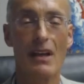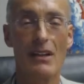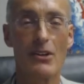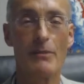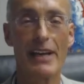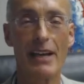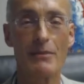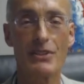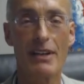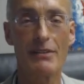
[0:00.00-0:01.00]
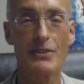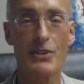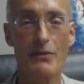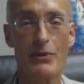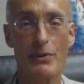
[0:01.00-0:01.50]
Hello, my name is Dr.
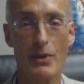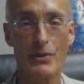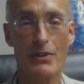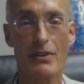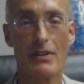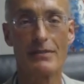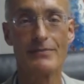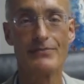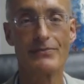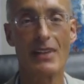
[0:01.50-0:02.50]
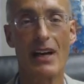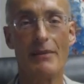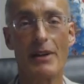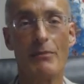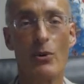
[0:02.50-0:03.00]
Jeffrey Rosenthal. I
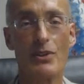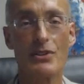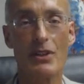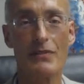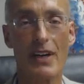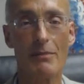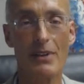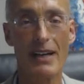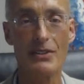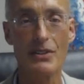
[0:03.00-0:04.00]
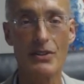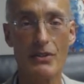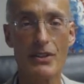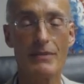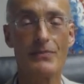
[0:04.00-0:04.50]
am a board-certified plastic
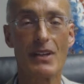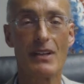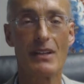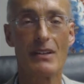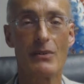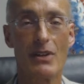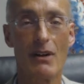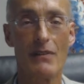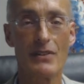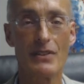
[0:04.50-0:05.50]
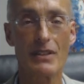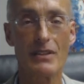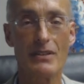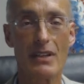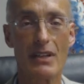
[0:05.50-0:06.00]
surgeon with
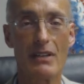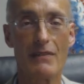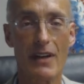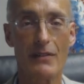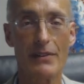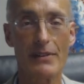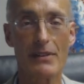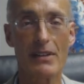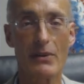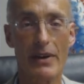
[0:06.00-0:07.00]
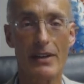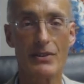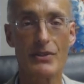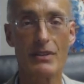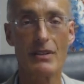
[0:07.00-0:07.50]
offices in Fairfield,
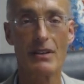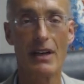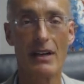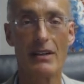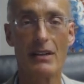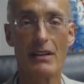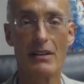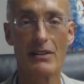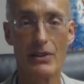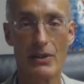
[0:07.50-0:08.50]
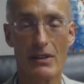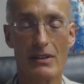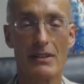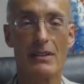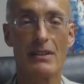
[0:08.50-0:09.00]
Greenwich, and New
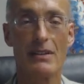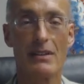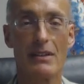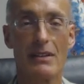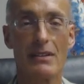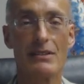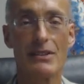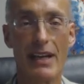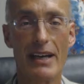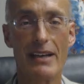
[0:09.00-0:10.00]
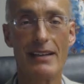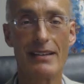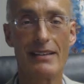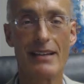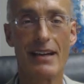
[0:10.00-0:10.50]
York. Today,
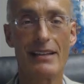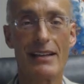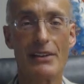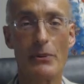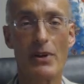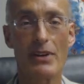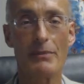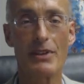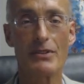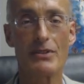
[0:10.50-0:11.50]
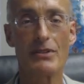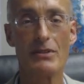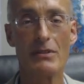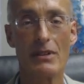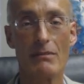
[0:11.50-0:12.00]
I'd like to welcome you
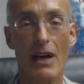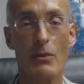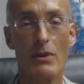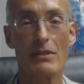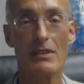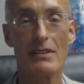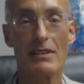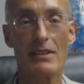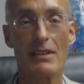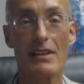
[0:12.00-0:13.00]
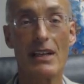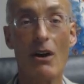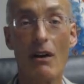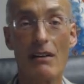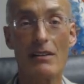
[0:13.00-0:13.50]
to my world, the
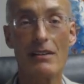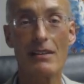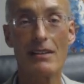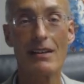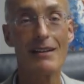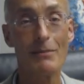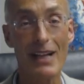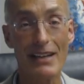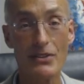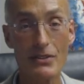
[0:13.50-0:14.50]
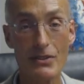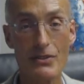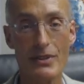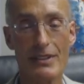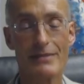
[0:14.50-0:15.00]
art of plastic
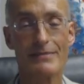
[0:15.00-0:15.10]
surgery.